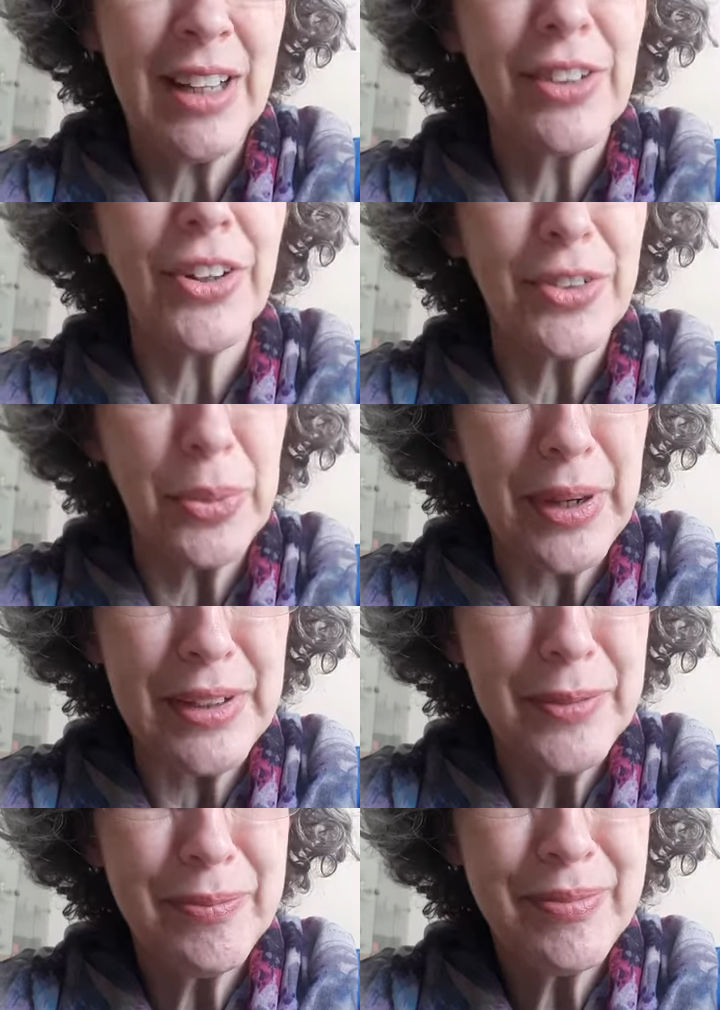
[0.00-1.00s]
along the
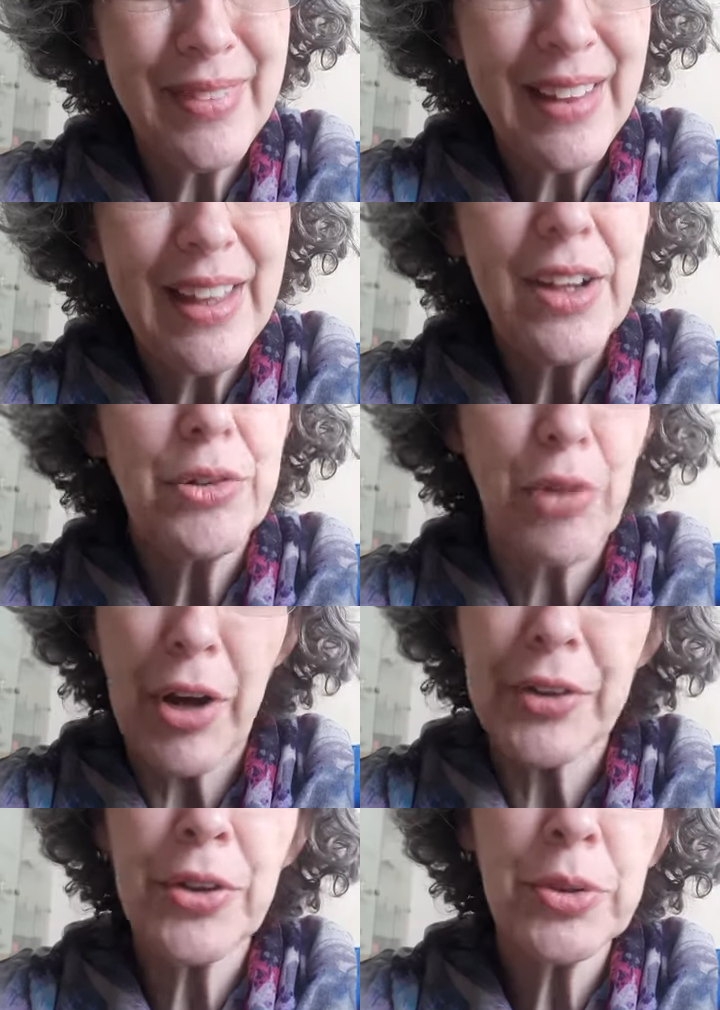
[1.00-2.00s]
way
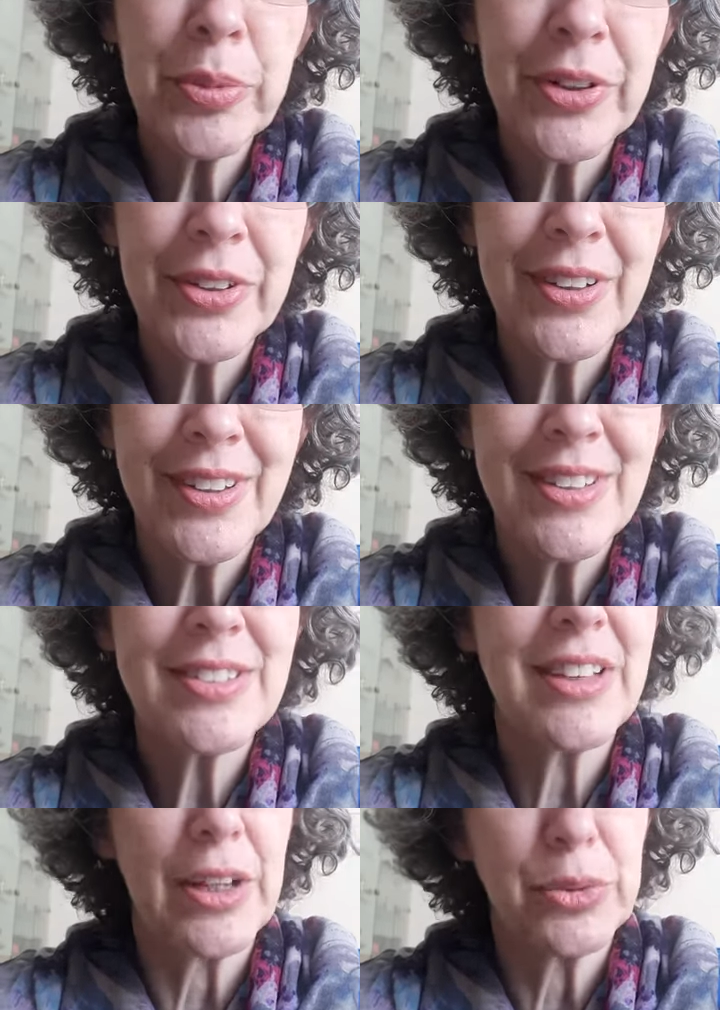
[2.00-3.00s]
Ron Goldberg,
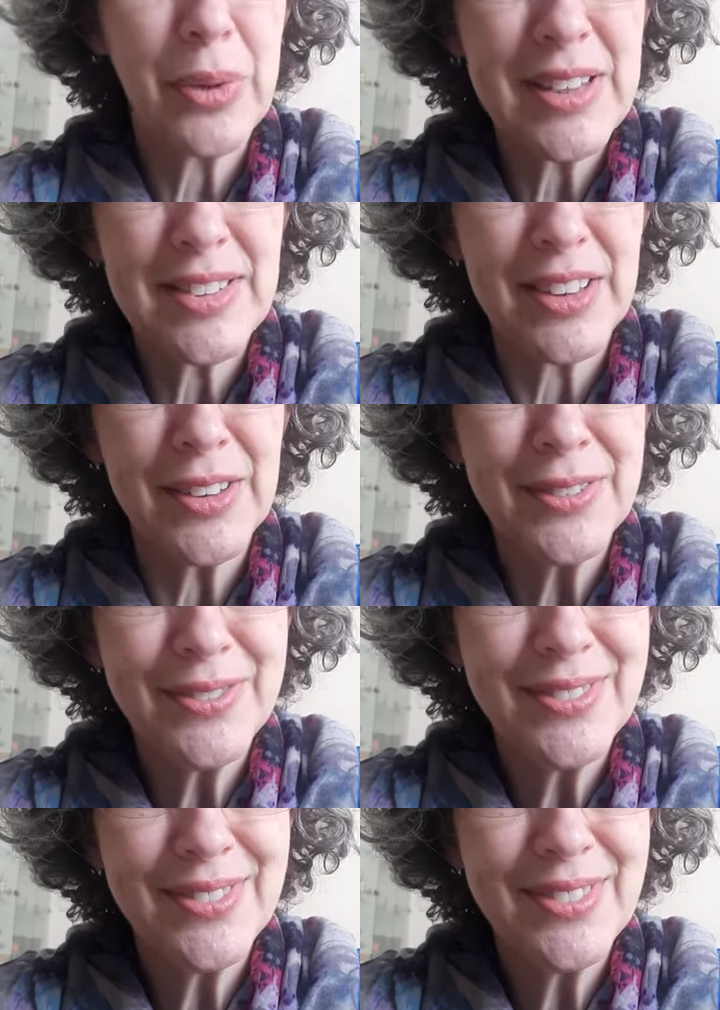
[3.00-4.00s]
Scott
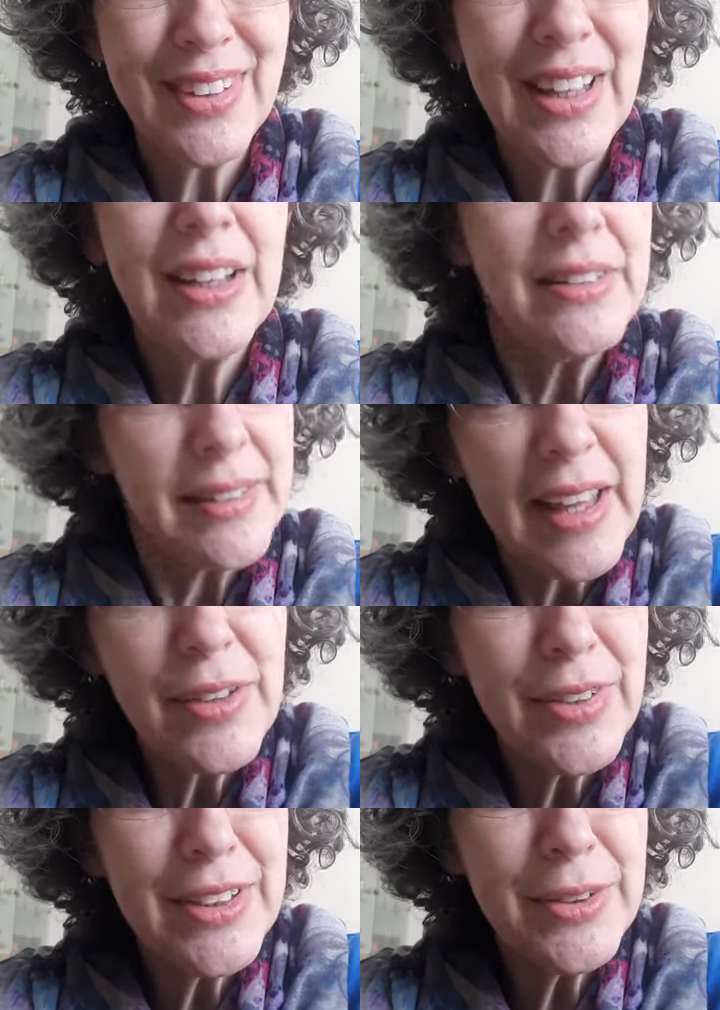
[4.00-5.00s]
Wessel,
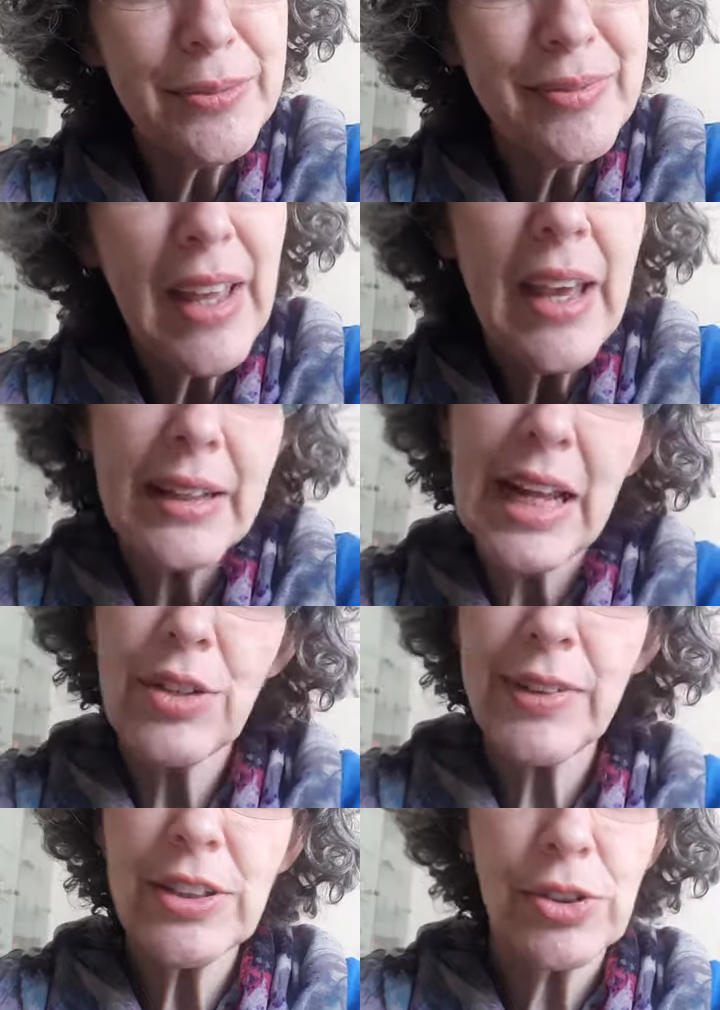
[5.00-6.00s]
David, and I
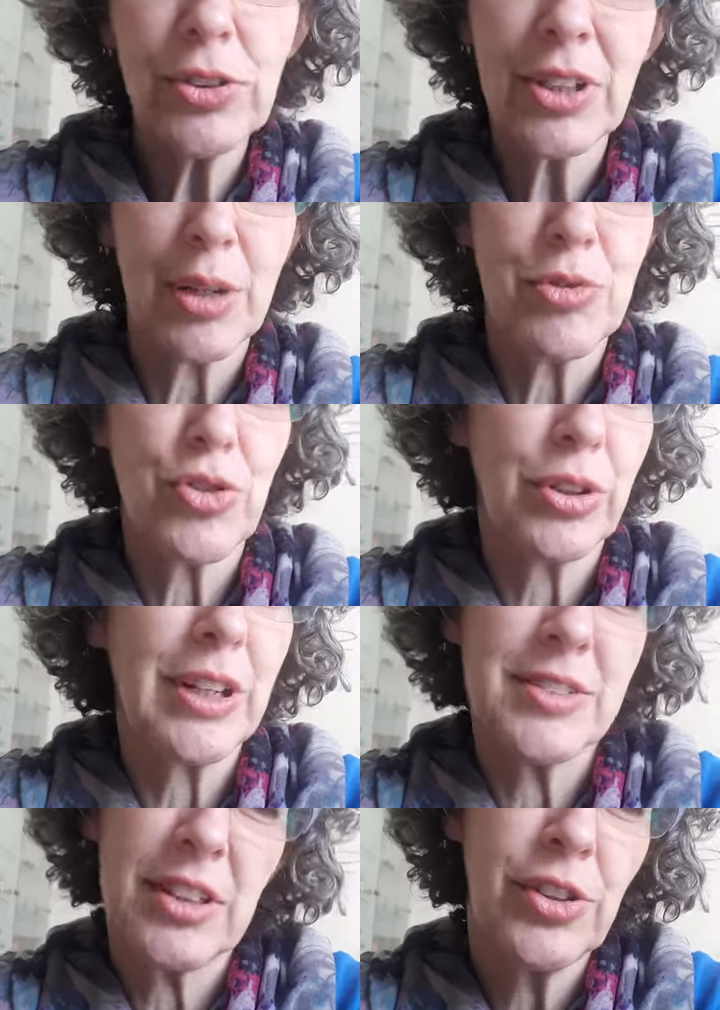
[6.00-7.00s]
invite you to come join
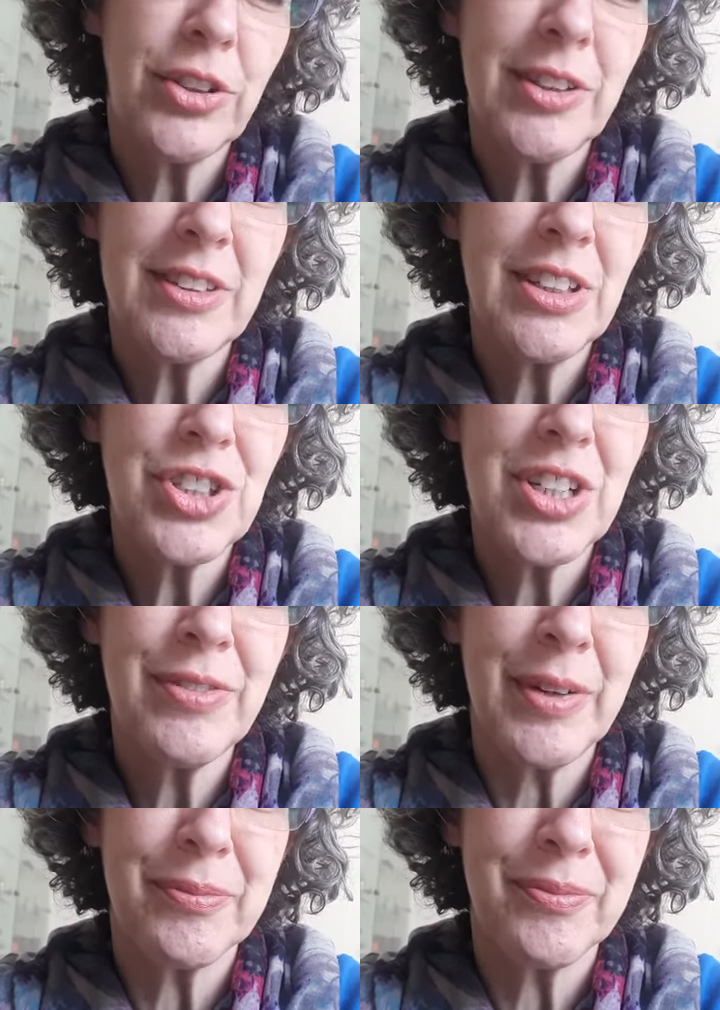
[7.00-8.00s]
us and learn at the
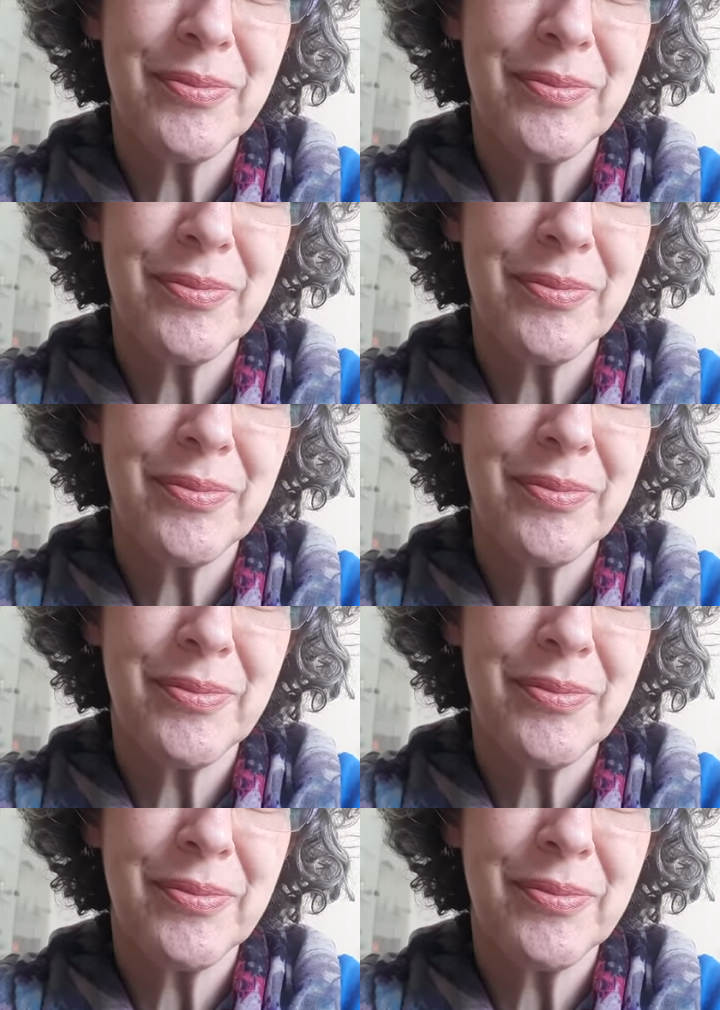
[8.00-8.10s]
Yeshiva.